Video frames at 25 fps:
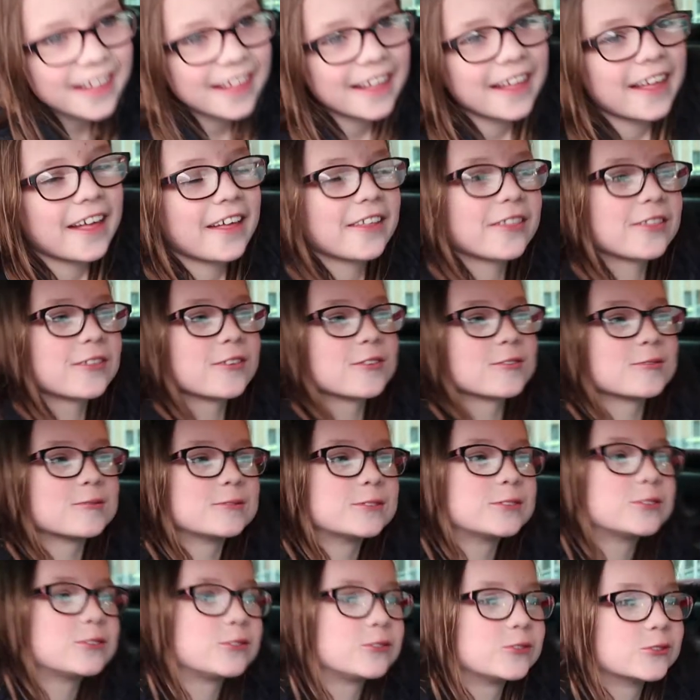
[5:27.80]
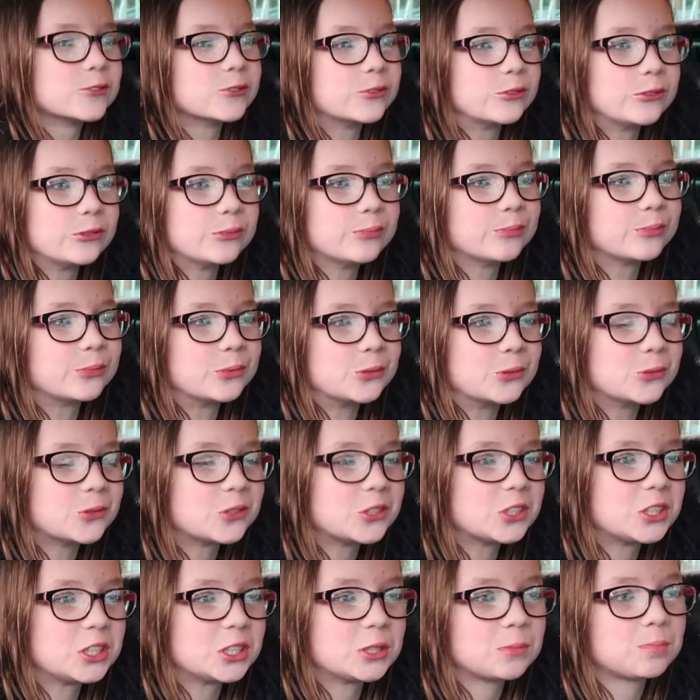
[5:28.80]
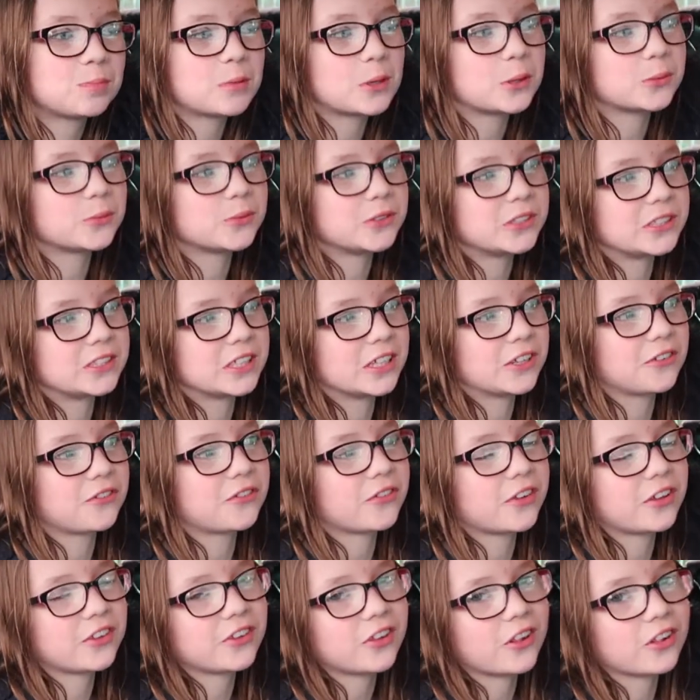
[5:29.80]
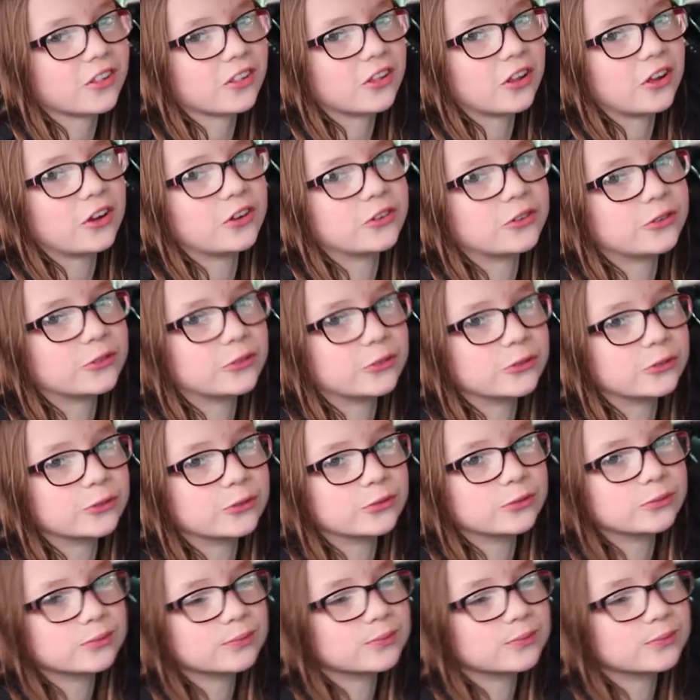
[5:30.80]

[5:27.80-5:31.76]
There was no bullshit, but we did find a little.